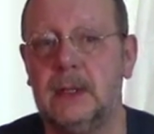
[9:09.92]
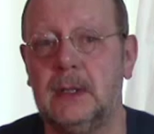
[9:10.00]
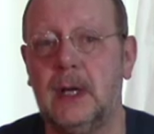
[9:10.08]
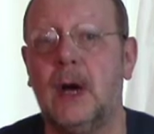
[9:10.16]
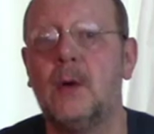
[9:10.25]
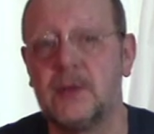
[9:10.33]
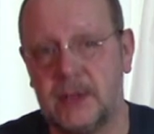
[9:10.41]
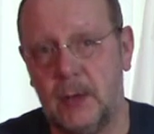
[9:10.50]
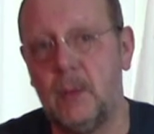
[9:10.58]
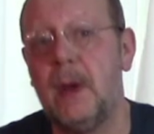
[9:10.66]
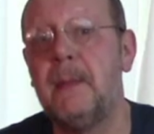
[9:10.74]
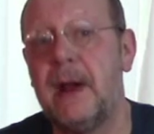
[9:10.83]

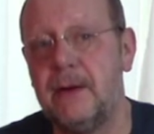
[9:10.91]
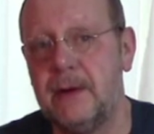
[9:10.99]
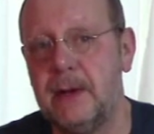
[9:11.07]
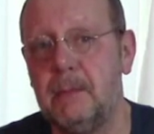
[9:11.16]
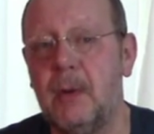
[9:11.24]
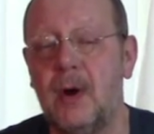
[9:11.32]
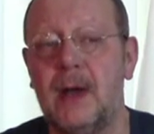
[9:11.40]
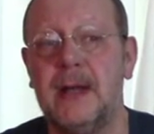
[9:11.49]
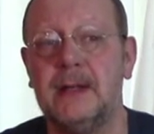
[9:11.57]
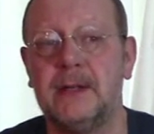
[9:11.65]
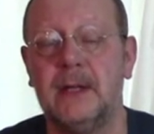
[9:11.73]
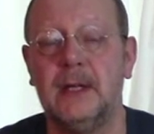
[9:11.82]
Also, we're bearing in
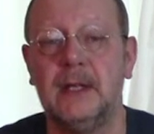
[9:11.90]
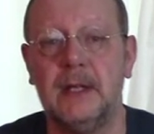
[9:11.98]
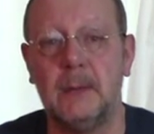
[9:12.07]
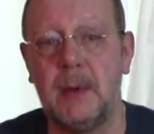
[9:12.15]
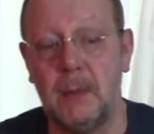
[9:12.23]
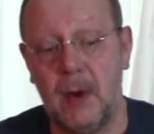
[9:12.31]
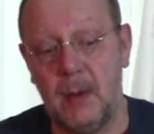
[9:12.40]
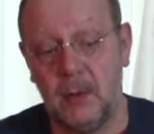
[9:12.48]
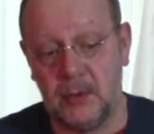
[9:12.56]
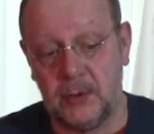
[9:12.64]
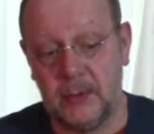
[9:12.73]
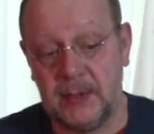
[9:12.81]
mind that we might
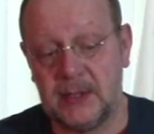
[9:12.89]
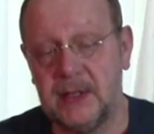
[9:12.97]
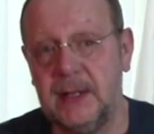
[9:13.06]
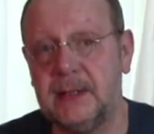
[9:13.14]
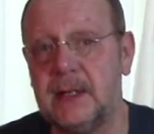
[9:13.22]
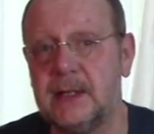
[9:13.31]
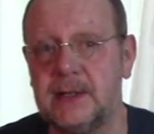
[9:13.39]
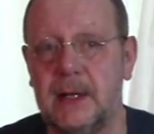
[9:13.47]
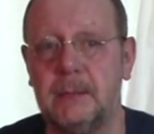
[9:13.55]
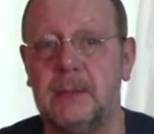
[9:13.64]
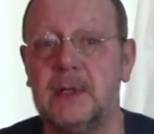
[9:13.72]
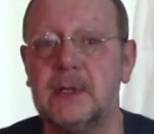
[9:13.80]
want to exceed these
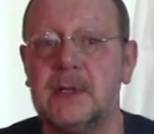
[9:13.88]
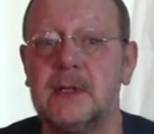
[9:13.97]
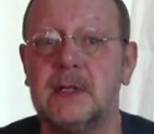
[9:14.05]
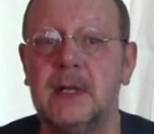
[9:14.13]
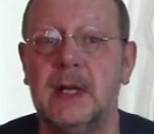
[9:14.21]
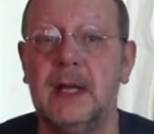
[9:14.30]
numbers